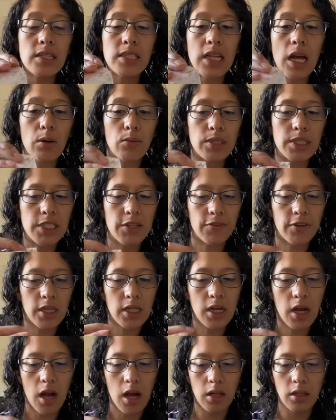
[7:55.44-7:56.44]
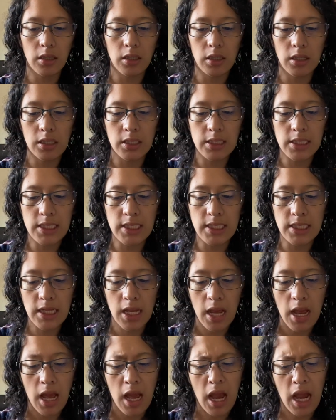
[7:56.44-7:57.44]
that were different colors.
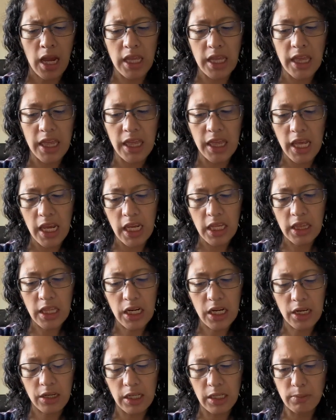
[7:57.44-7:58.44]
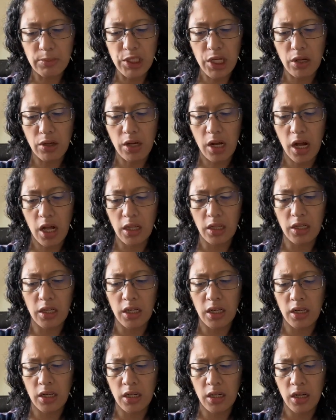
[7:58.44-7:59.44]
I think the cream gel
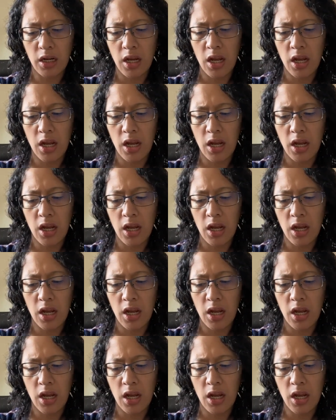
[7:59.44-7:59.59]
color